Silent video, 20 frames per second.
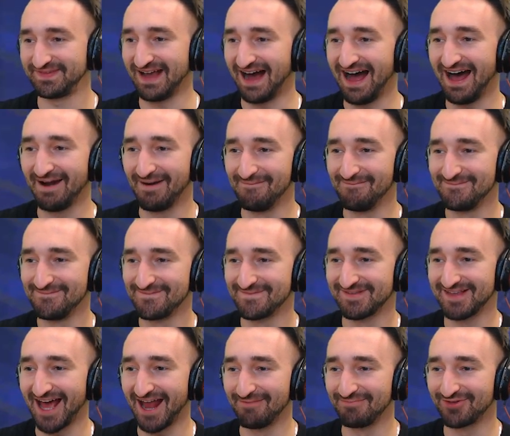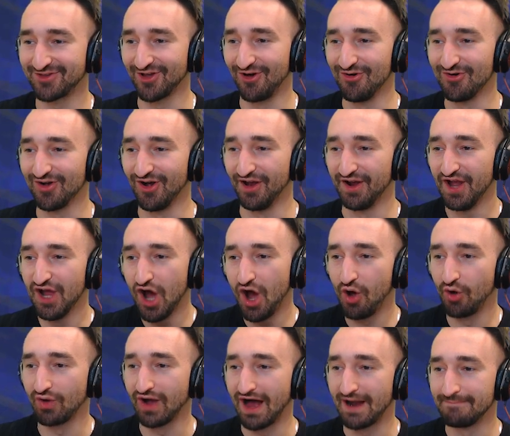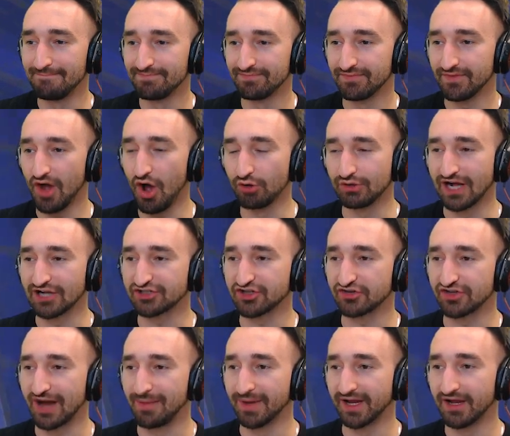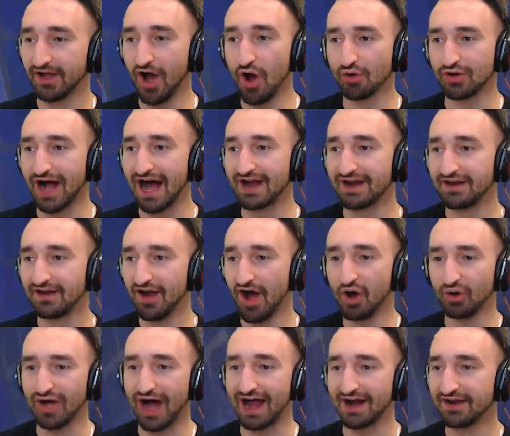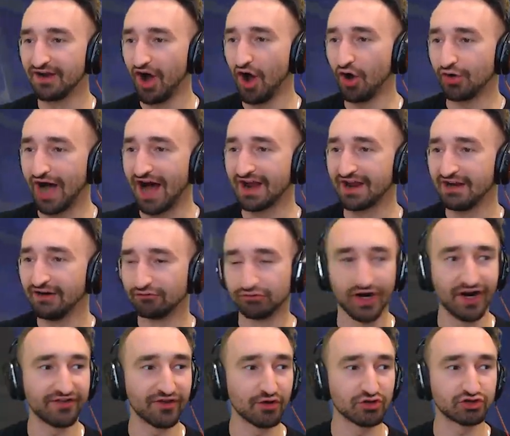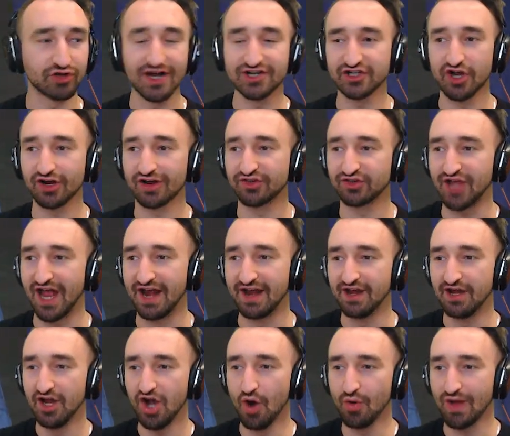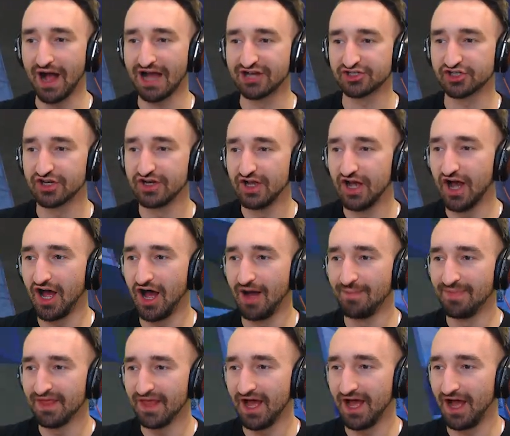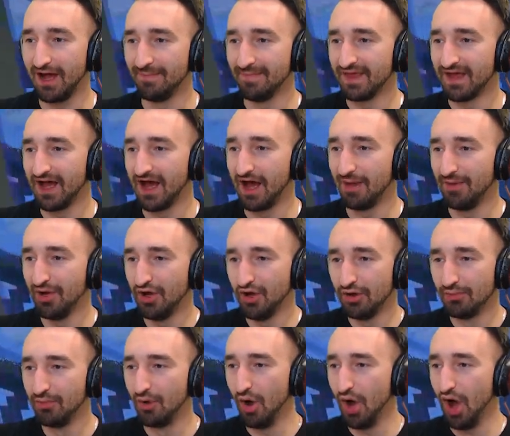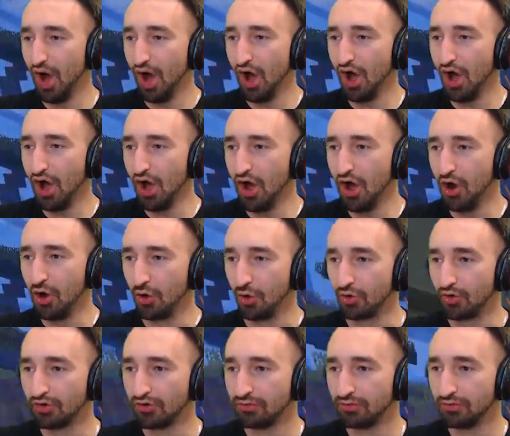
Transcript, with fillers: Got him. Got him so good. Oh god. Oh god, she's coming. Oh god. Oh god. Oh god. Right as I was trash talking Stead. Oh gosh. Um, um, um. Moo!